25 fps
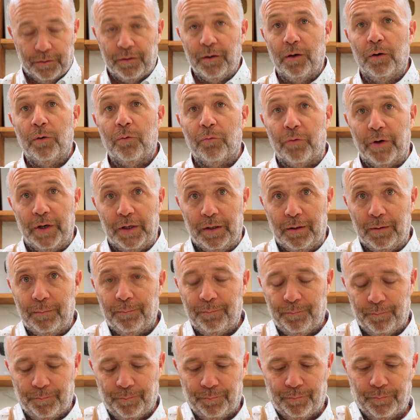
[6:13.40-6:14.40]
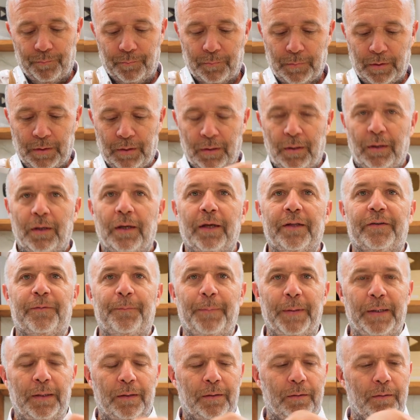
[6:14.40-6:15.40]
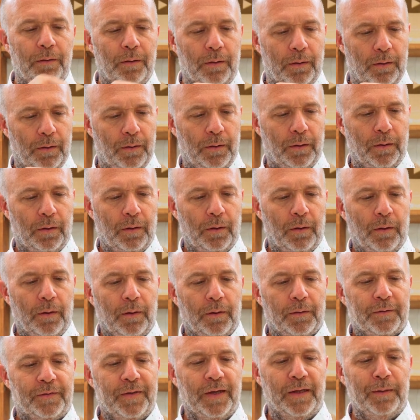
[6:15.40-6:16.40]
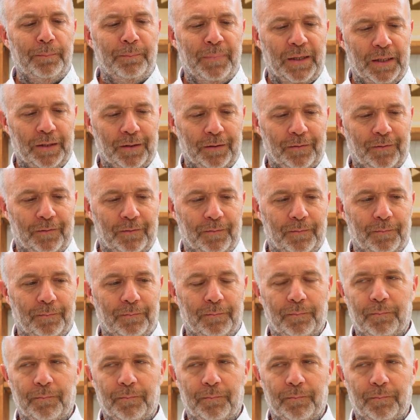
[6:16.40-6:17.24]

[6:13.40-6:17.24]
dough ready. It's been 10 minutes.